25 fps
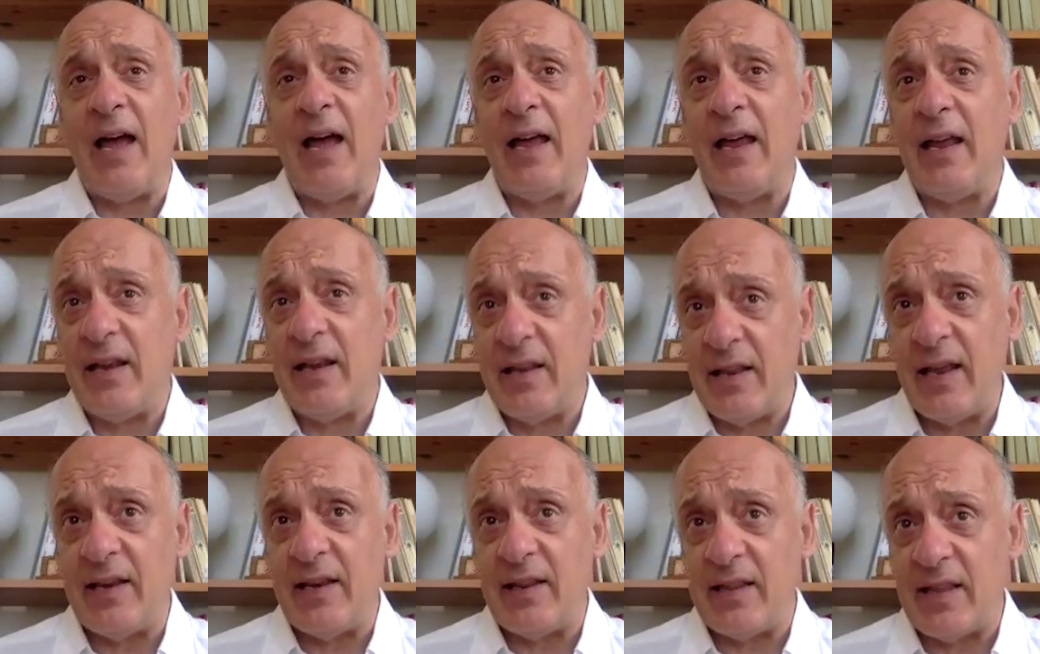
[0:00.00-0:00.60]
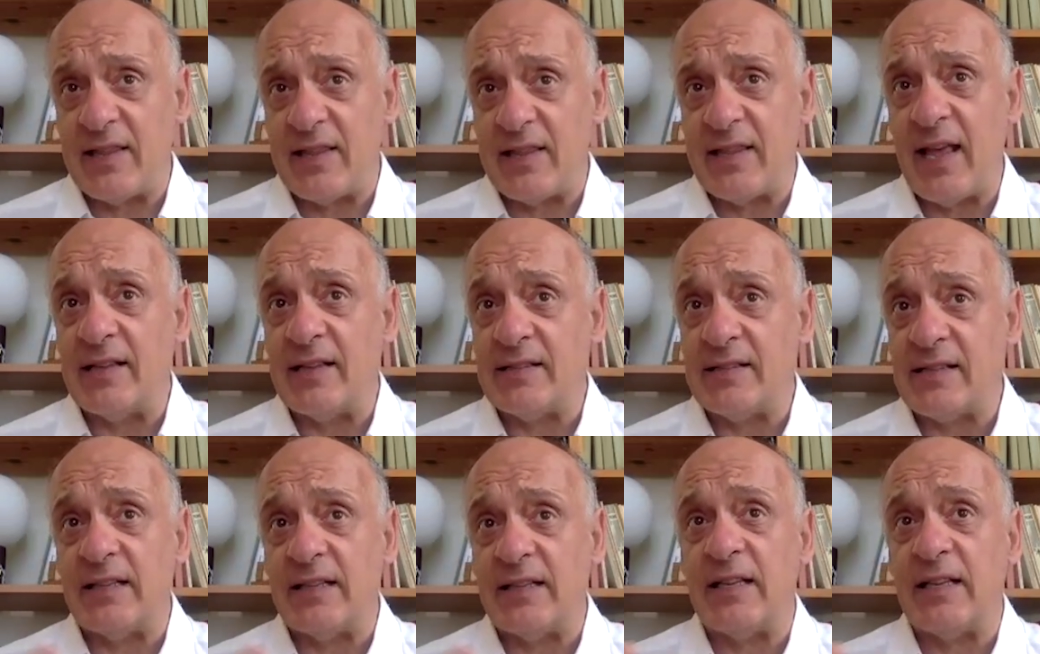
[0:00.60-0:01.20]
in the
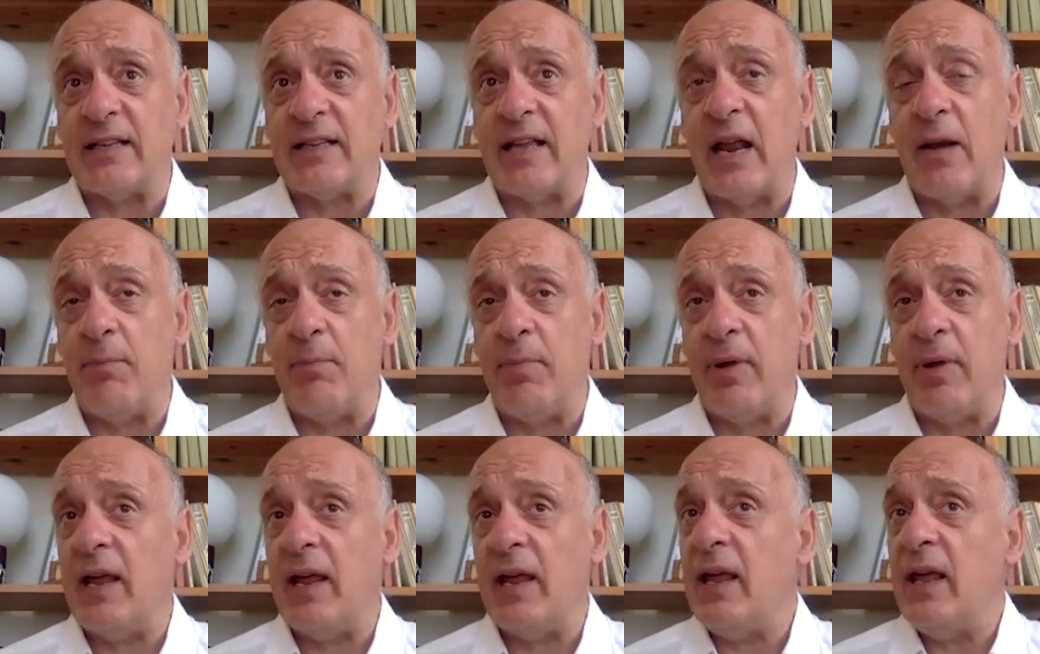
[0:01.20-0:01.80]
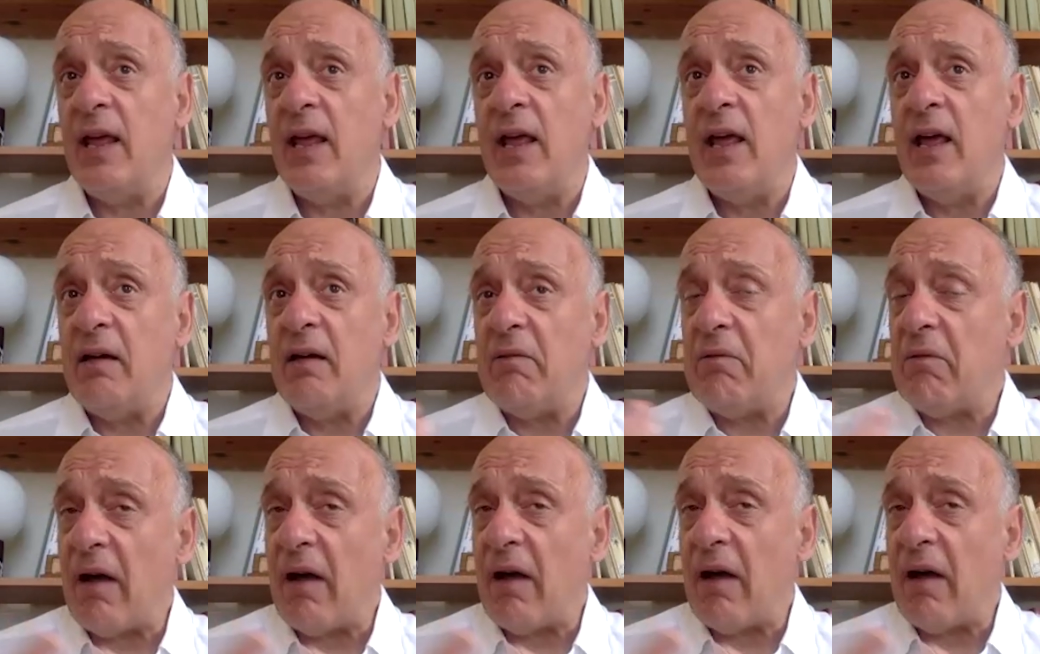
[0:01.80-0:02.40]
sense that it can be
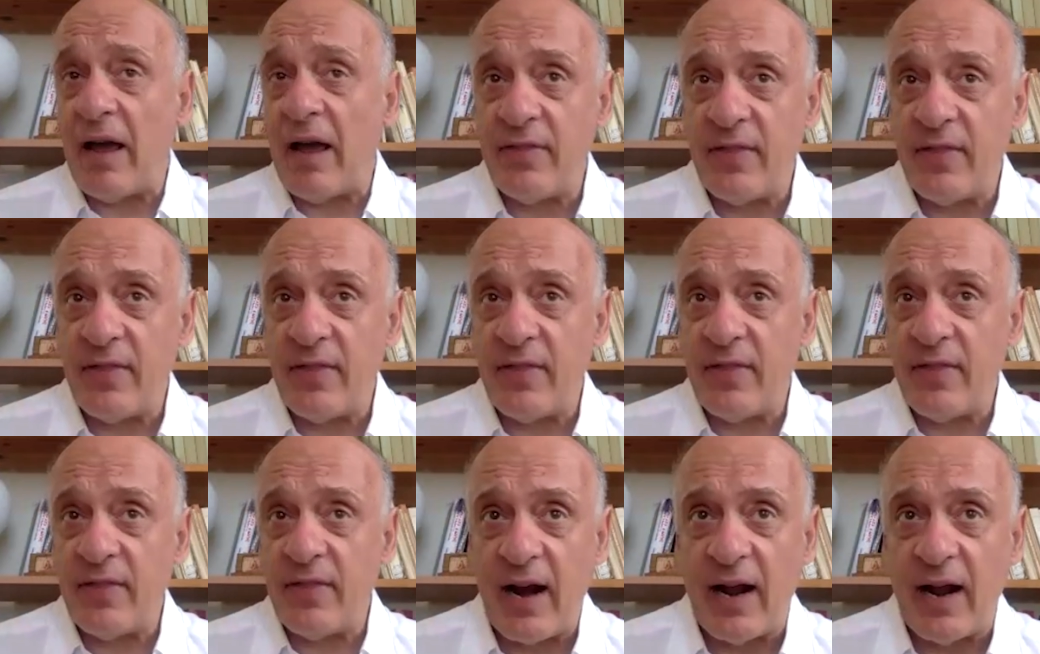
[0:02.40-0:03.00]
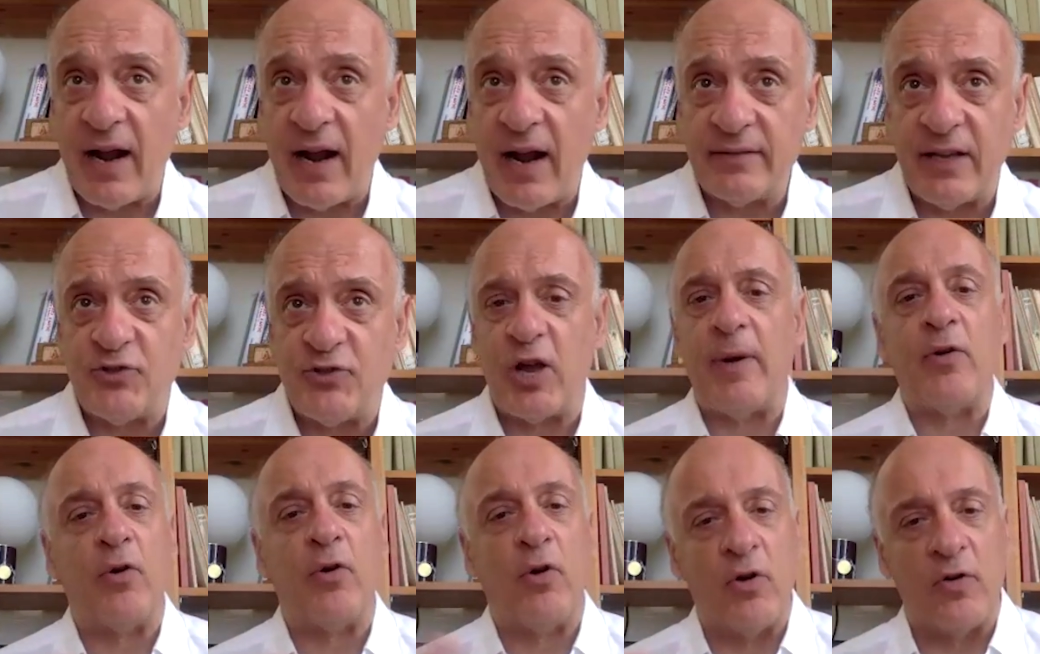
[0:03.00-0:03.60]
either
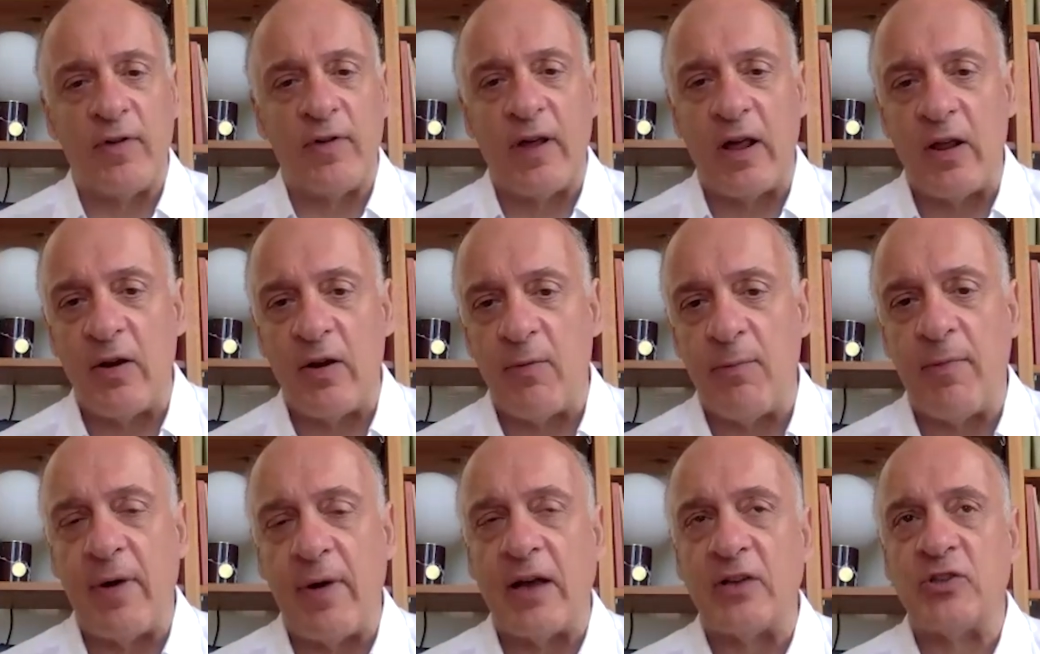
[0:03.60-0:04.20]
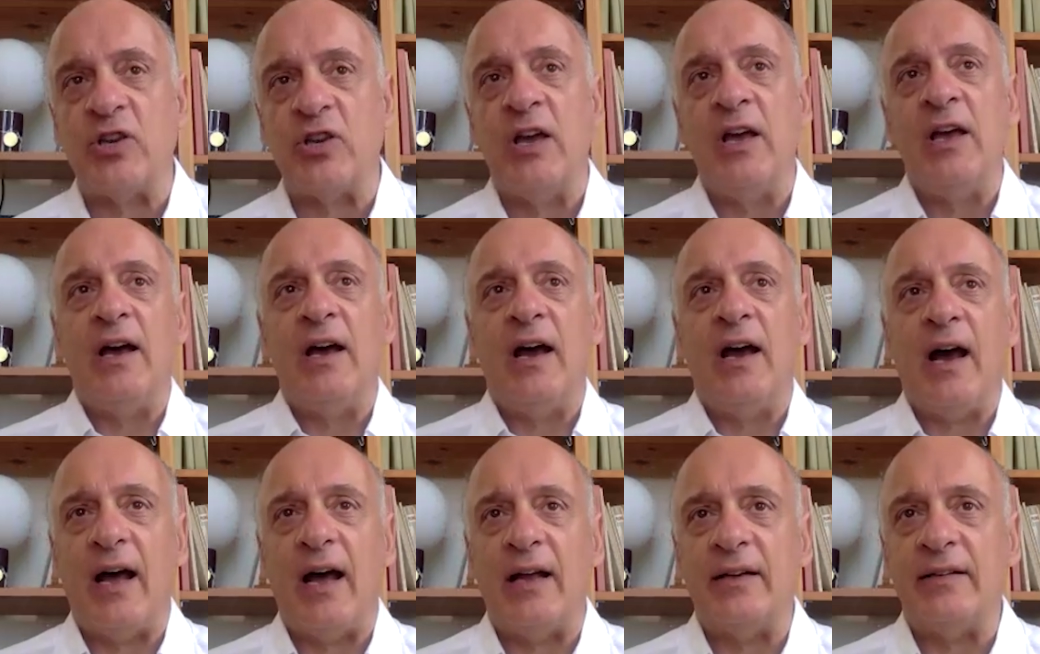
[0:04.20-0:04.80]
anti-German or very much
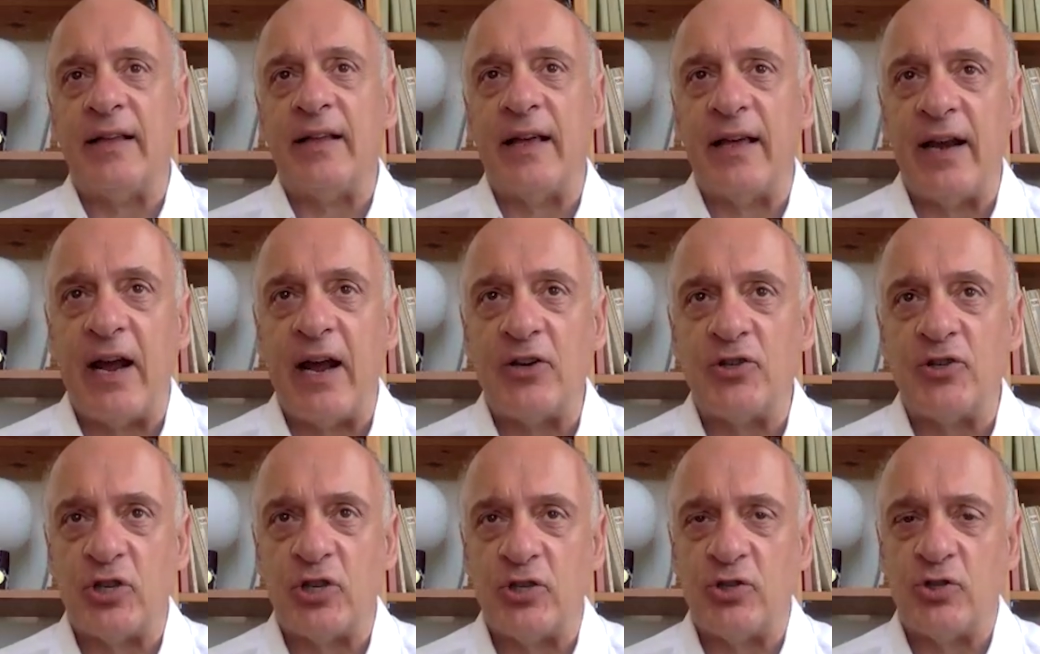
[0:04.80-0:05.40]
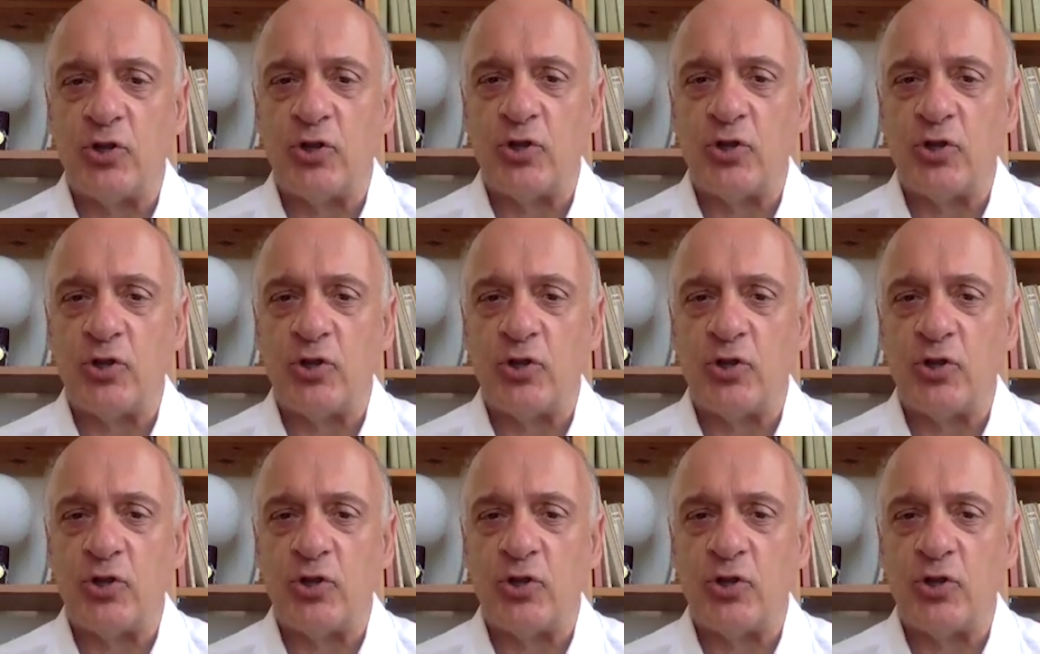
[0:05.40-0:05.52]
anti-Russian.